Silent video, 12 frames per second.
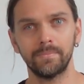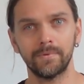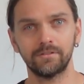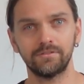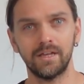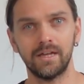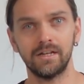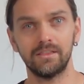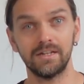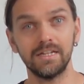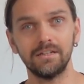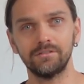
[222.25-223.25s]
Extend
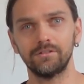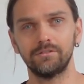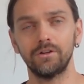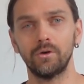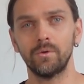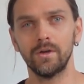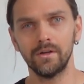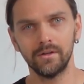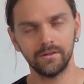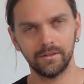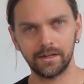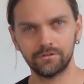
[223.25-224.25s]
the knees. So
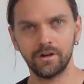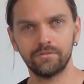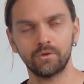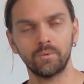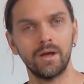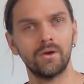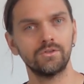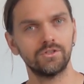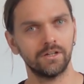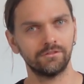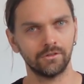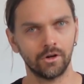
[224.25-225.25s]
legs off the ground,
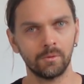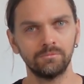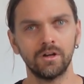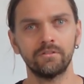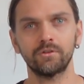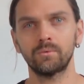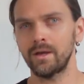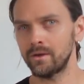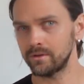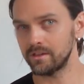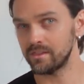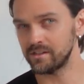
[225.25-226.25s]
chest and arms off the ground.